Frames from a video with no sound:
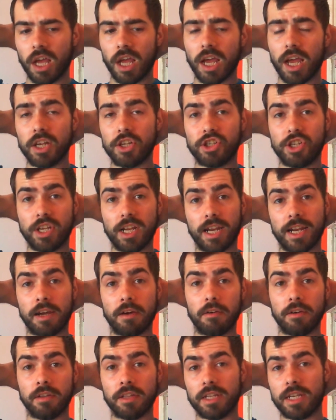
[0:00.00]
chilling out
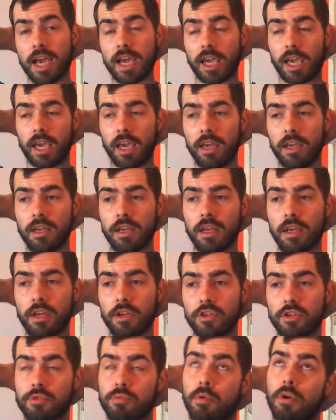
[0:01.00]
on the deck,
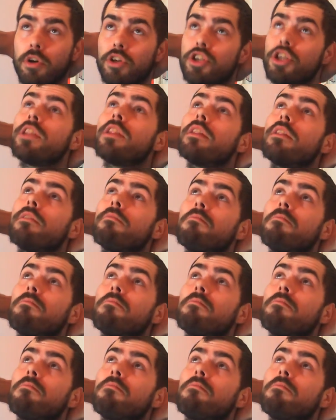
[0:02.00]
just watching the